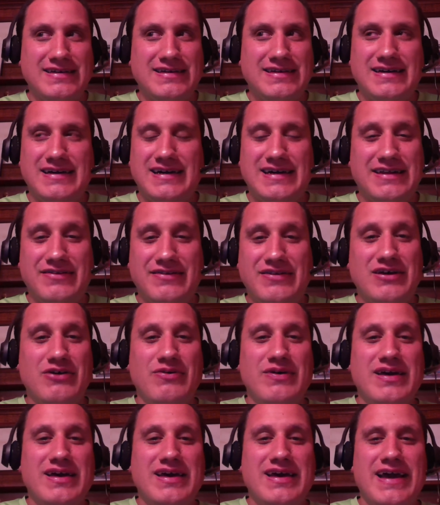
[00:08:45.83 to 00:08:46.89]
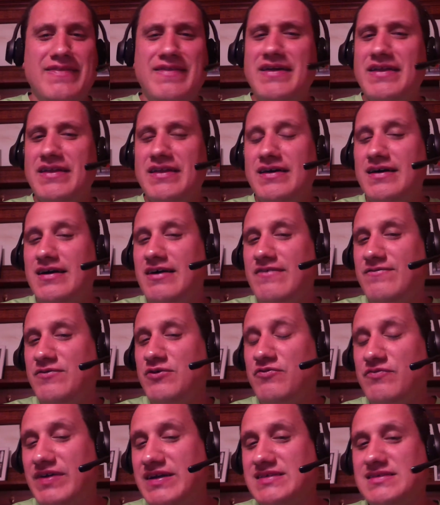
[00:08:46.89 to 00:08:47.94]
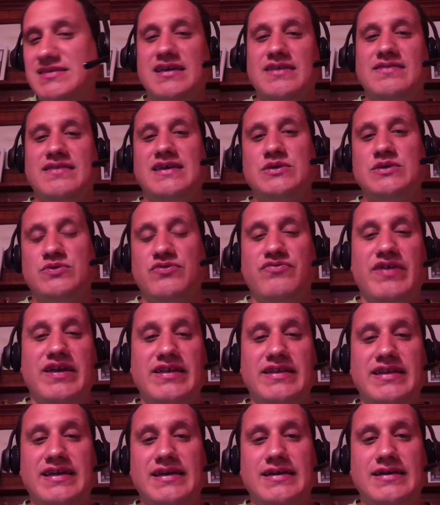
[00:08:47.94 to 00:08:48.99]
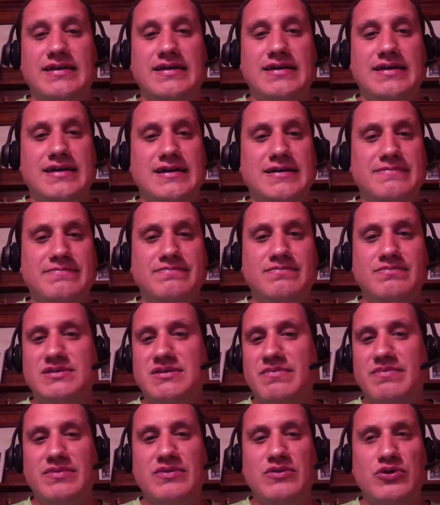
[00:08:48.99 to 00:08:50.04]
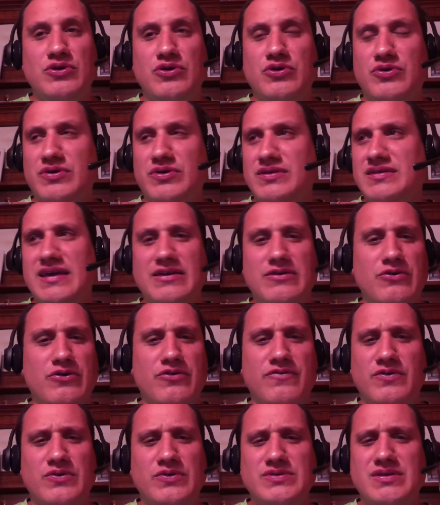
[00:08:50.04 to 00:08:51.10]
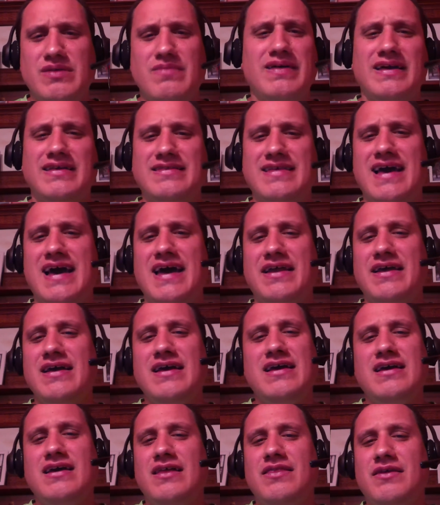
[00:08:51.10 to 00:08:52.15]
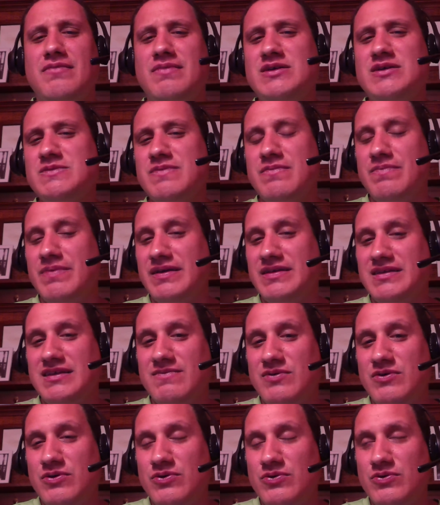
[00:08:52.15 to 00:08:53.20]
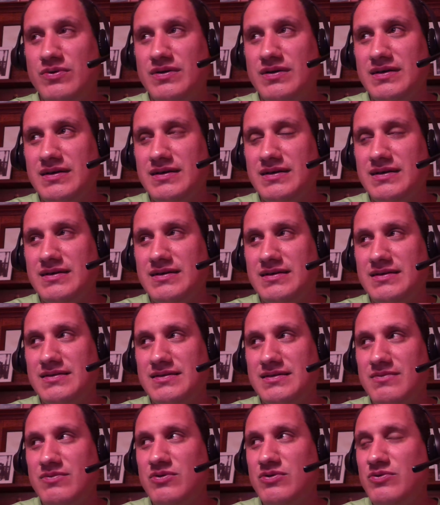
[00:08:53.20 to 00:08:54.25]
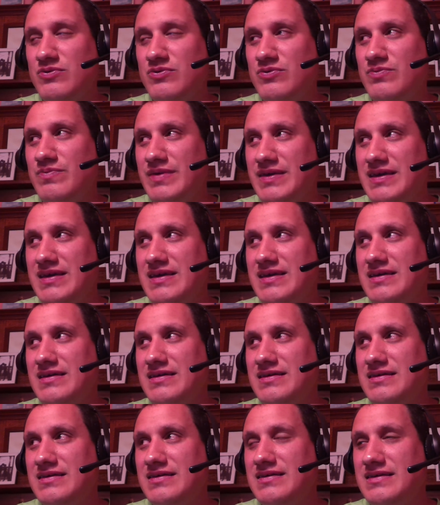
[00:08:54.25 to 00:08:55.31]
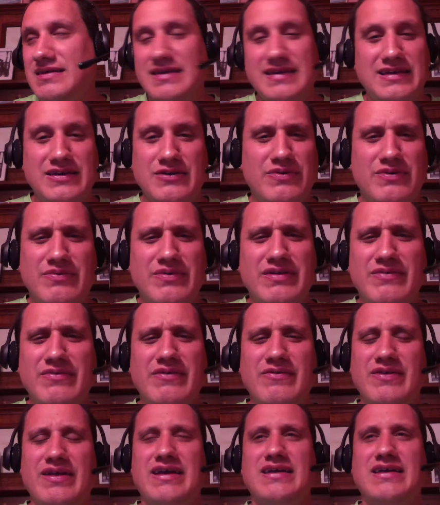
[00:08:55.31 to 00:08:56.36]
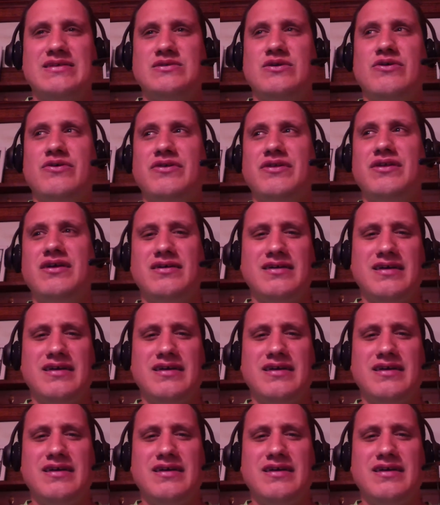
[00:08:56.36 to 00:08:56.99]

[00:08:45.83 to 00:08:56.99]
I don't know. And then a few wrestling things are trending. Some New York takeover or something like that. There must be a big WB. Or whatever the heck it's called,